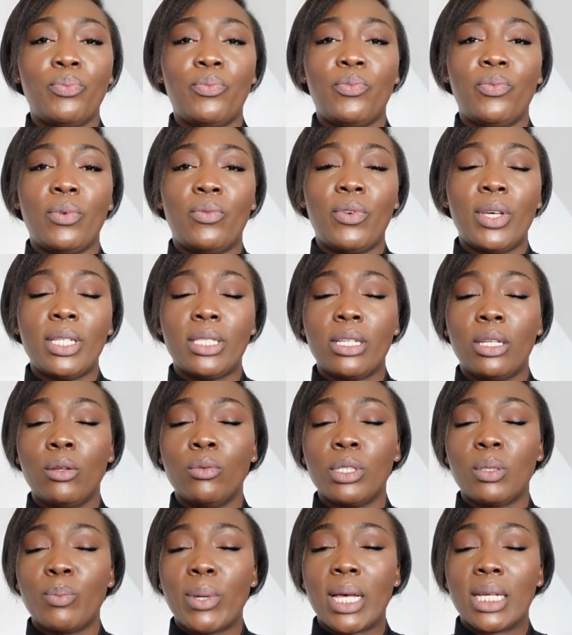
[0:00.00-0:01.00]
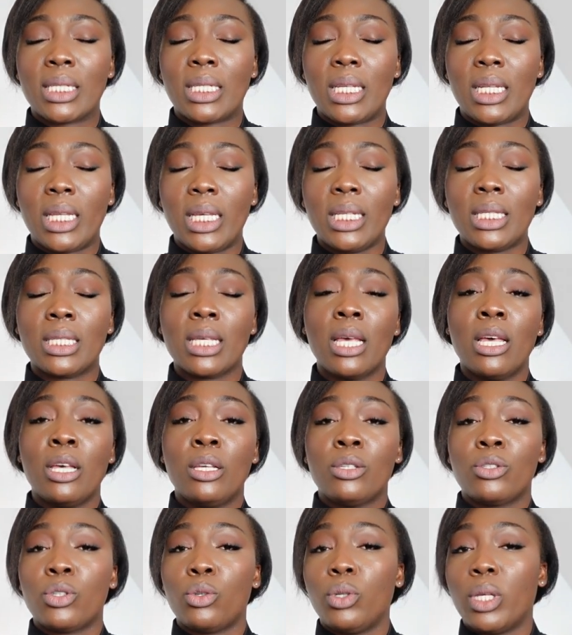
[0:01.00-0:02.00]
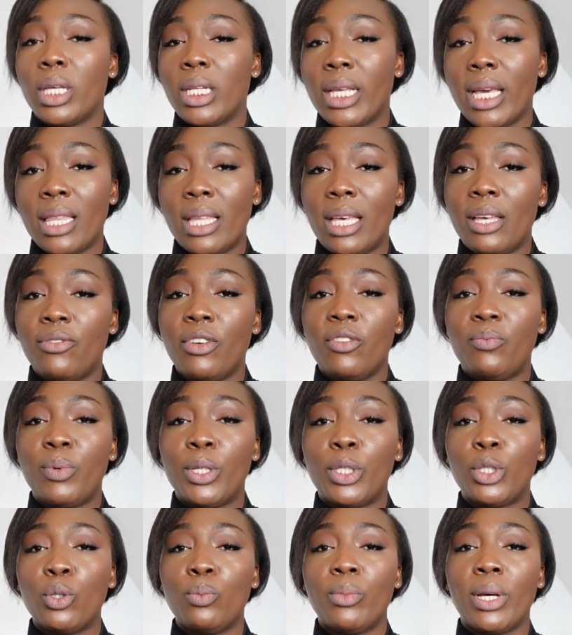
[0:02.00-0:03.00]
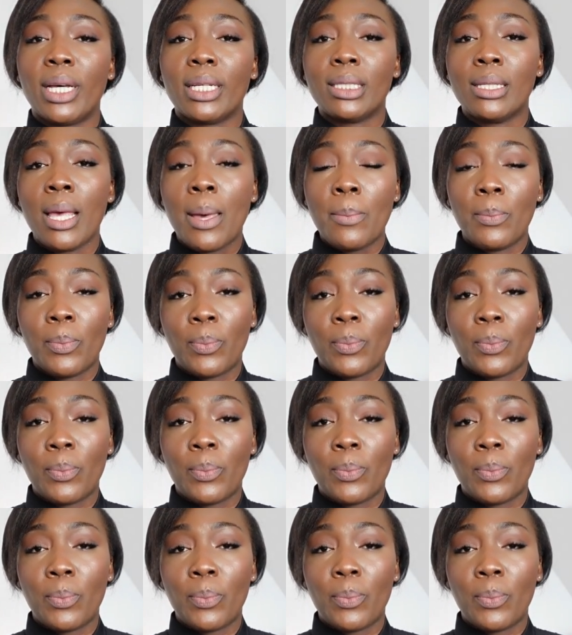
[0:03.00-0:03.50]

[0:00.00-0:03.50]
face and nose masks in it. So you can get the FFP2 mask,